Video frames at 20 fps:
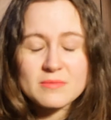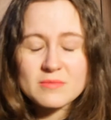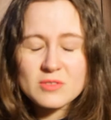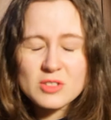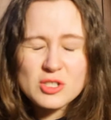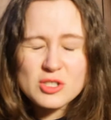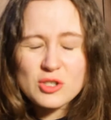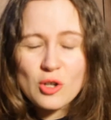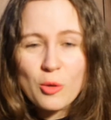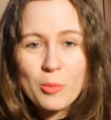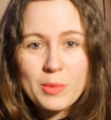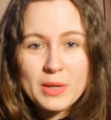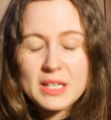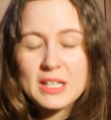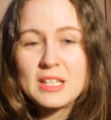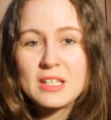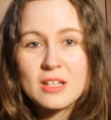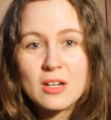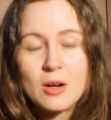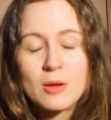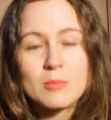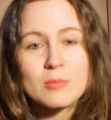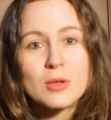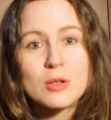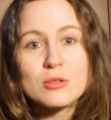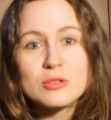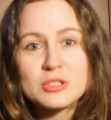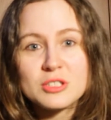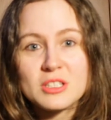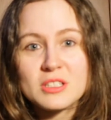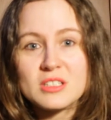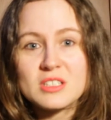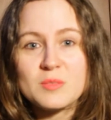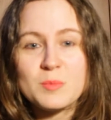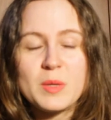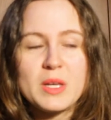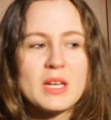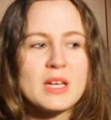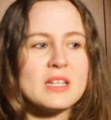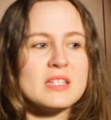so many emotions
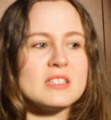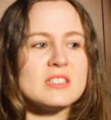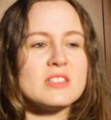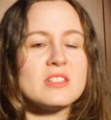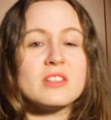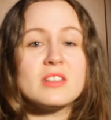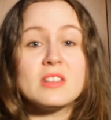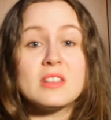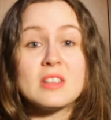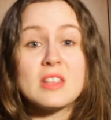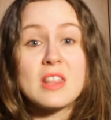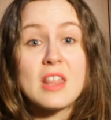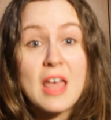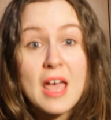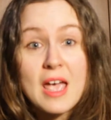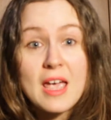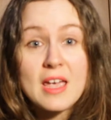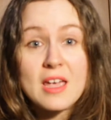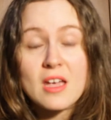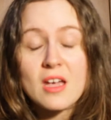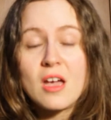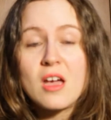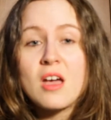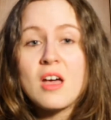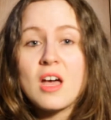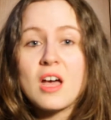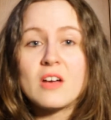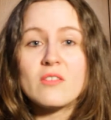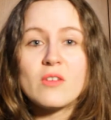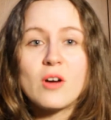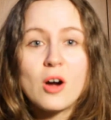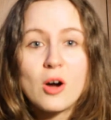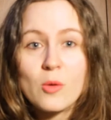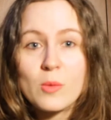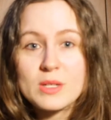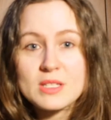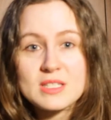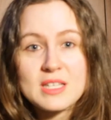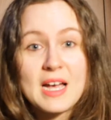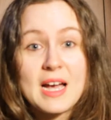because they have
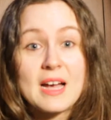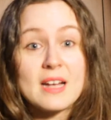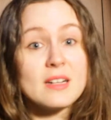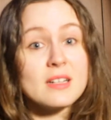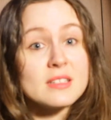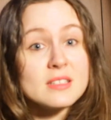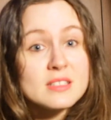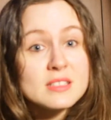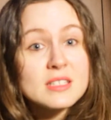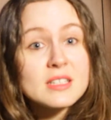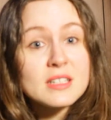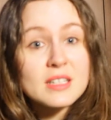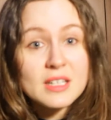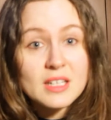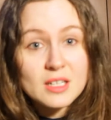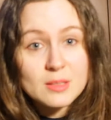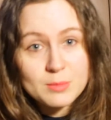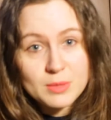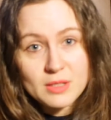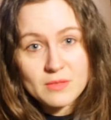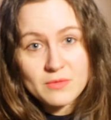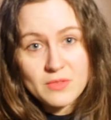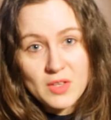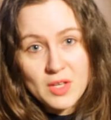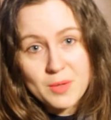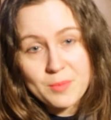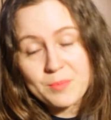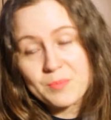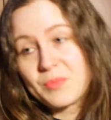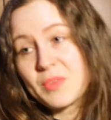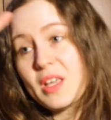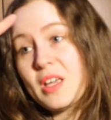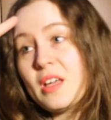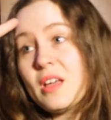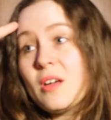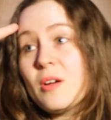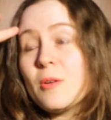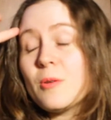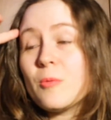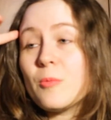always had a ceiling above them,
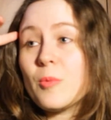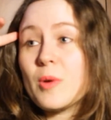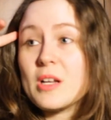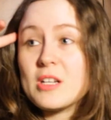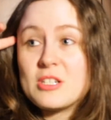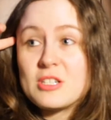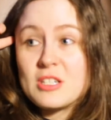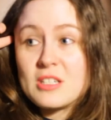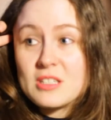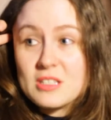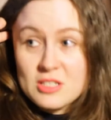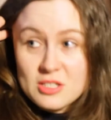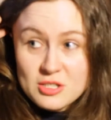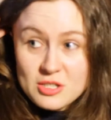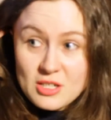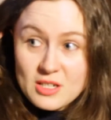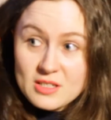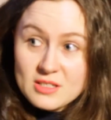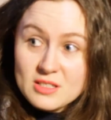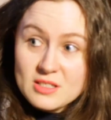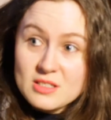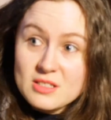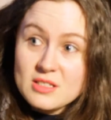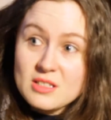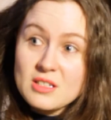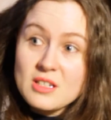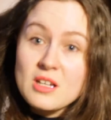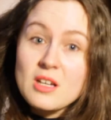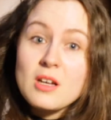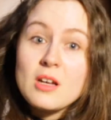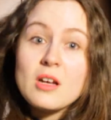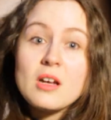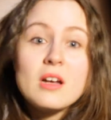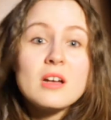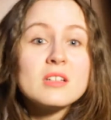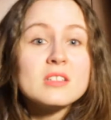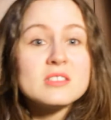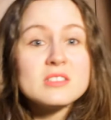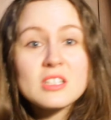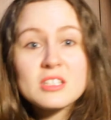which is just
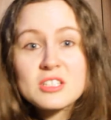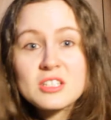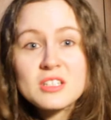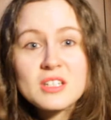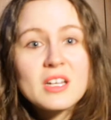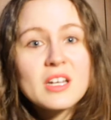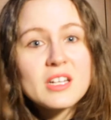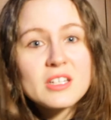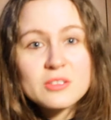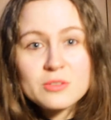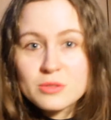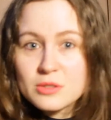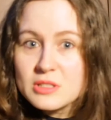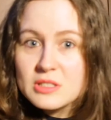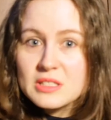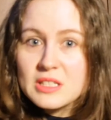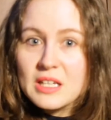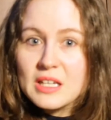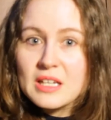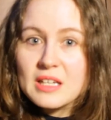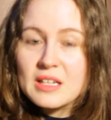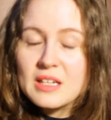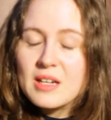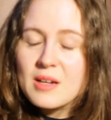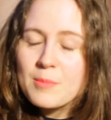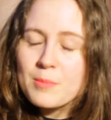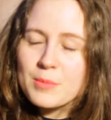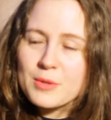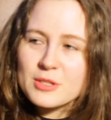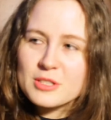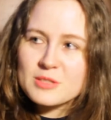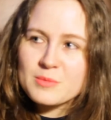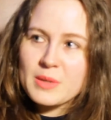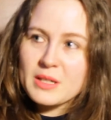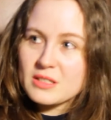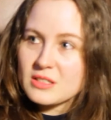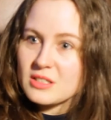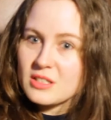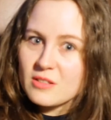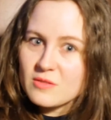such an interesting
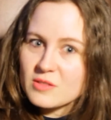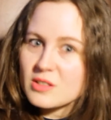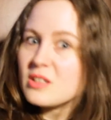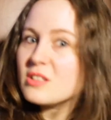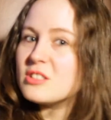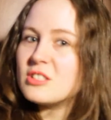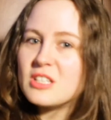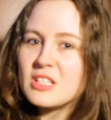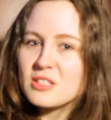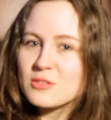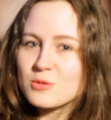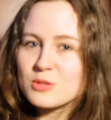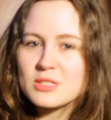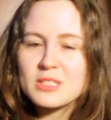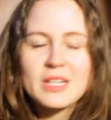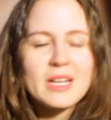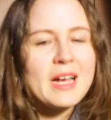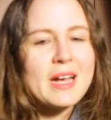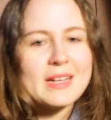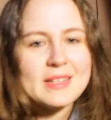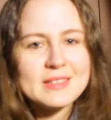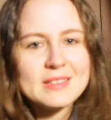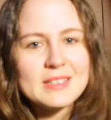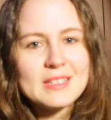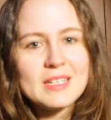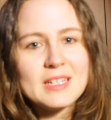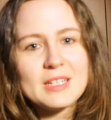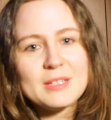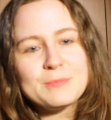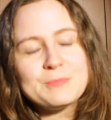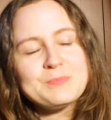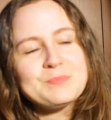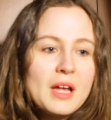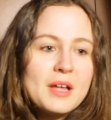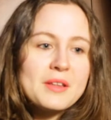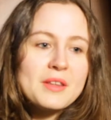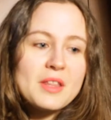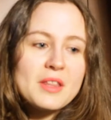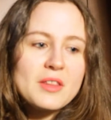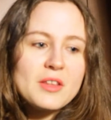perspective, such an interesting idea.
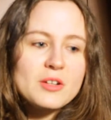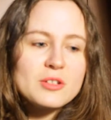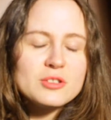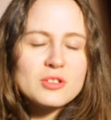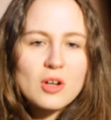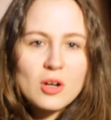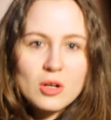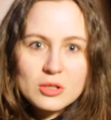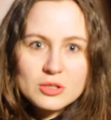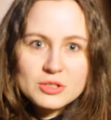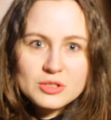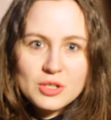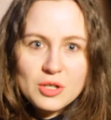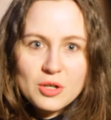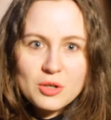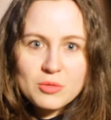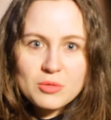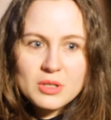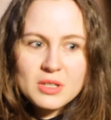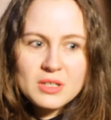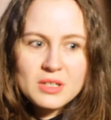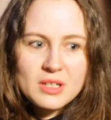And then there's also